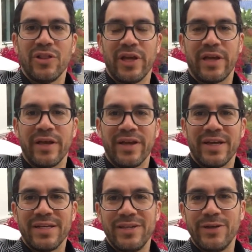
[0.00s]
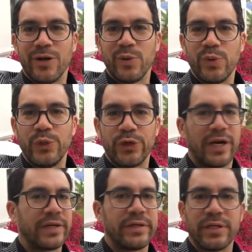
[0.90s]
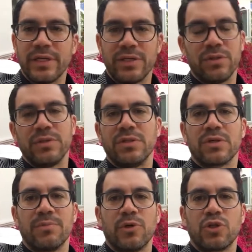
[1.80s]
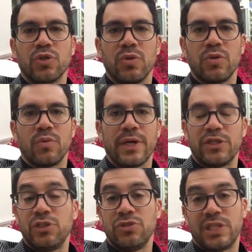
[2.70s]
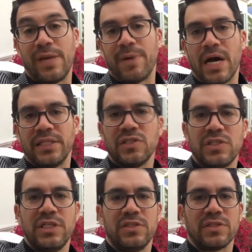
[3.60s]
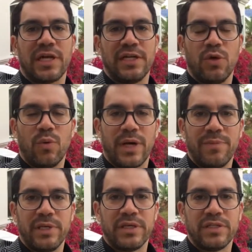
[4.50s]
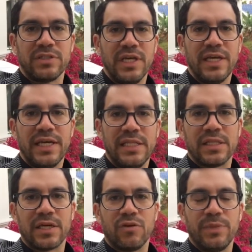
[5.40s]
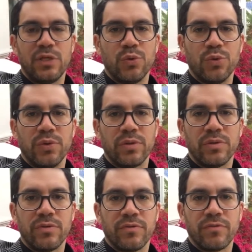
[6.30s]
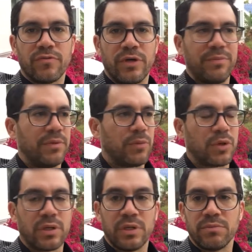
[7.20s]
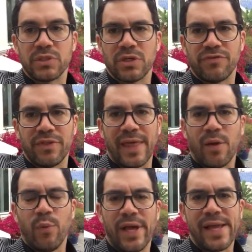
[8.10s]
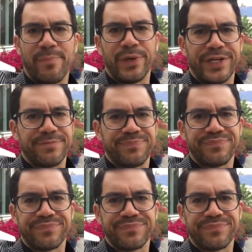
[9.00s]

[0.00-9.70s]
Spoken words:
Like, you're not good at doing your commercial. Why don't you stay behind the scenes? And I know why, because he thought it would cool for him to market himself in that way, but